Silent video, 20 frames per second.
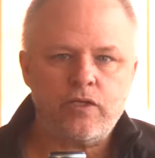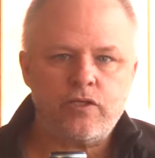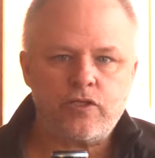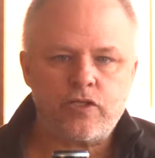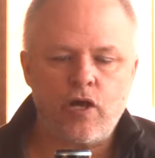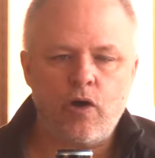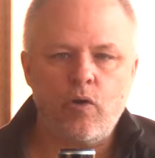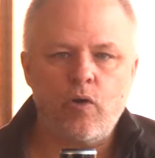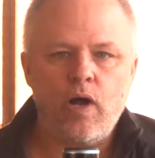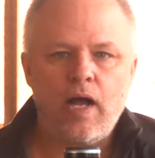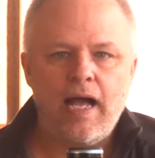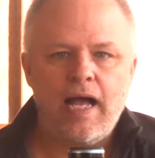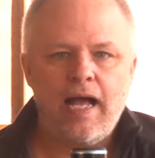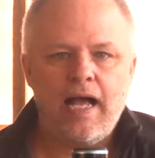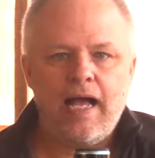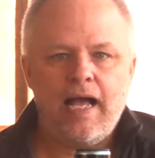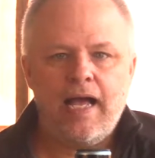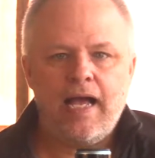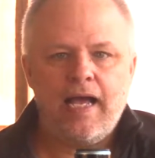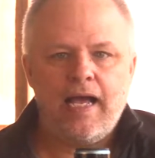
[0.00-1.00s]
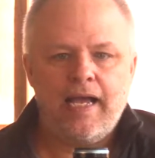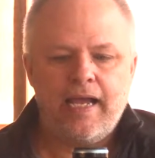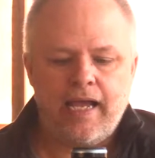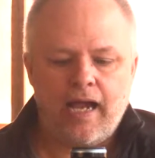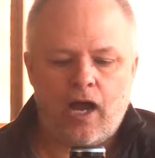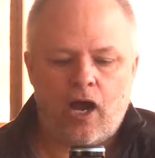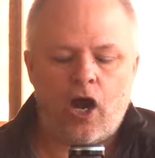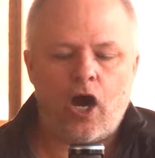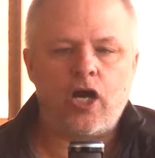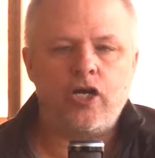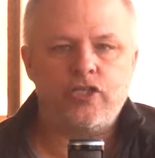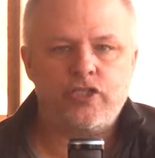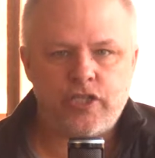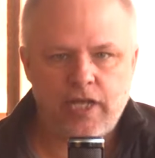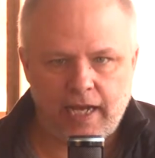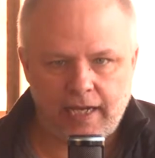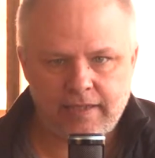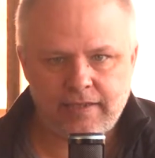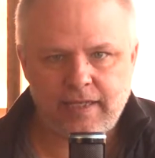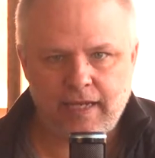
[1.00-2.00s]
So, heart
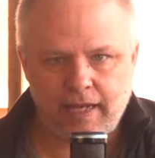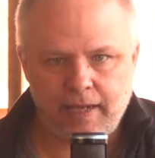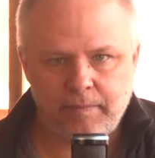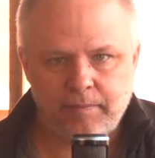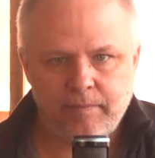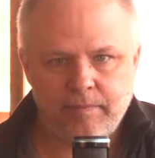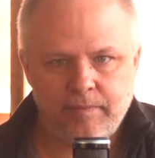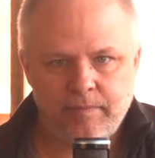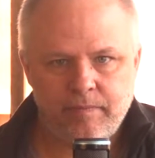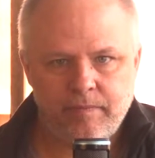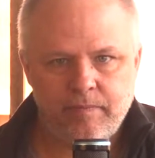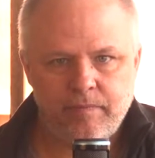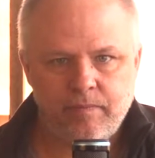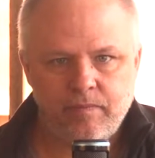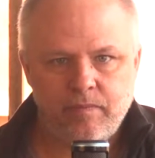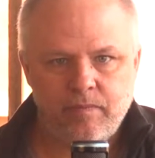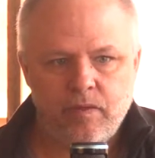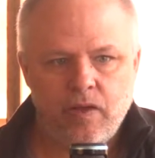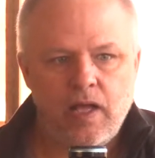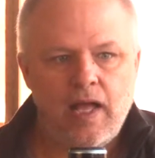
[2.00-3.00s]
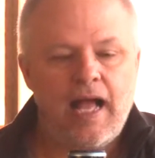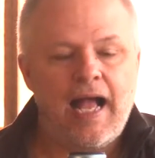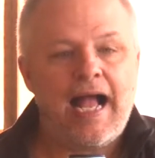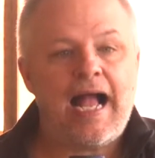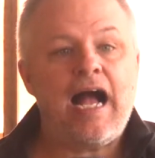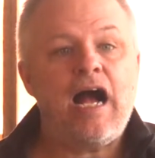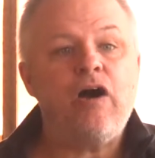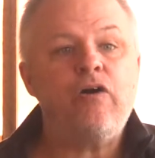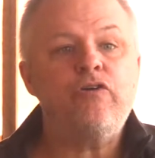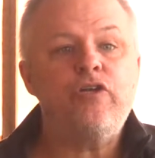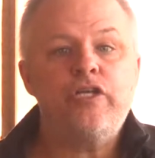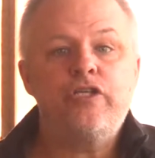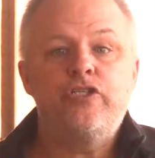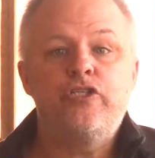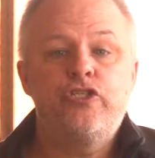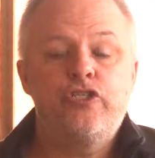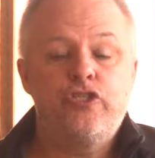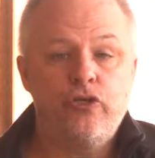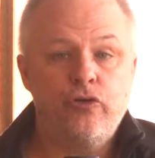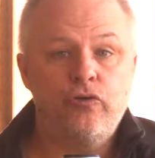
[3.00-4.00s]
check time. How did
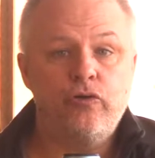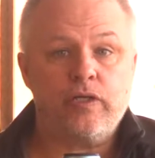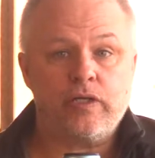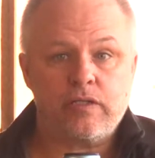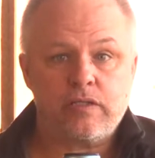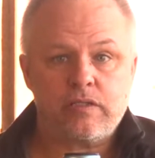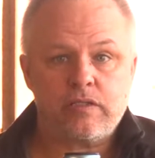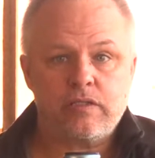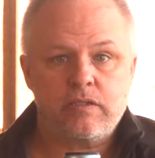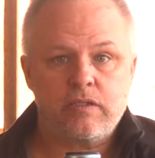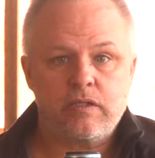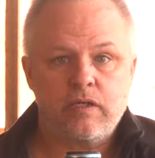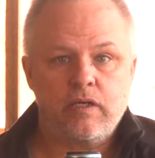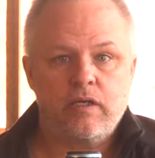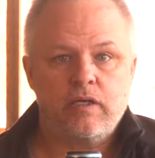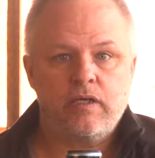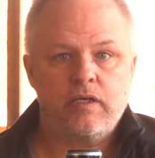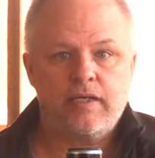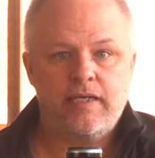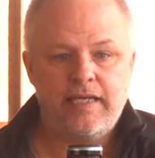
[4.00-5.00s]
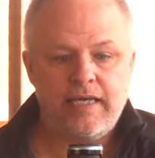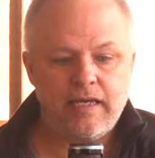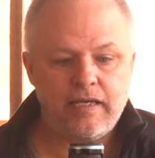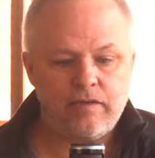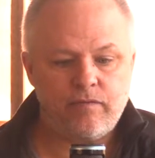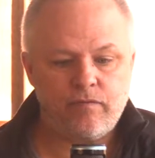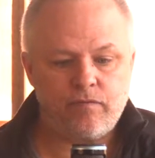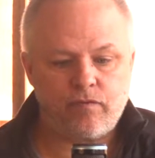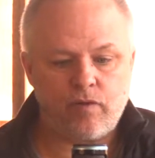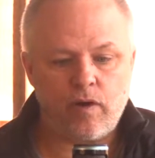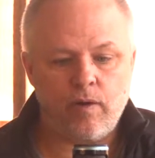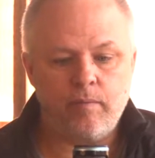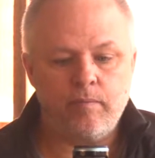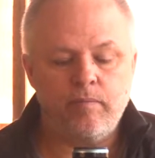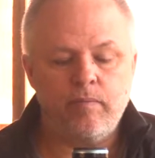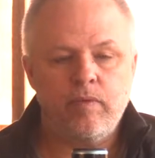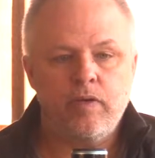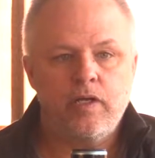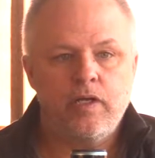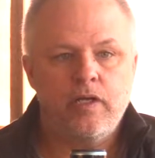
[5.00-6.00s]
Judas get
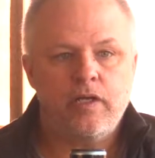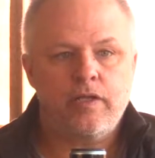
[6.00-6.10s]
from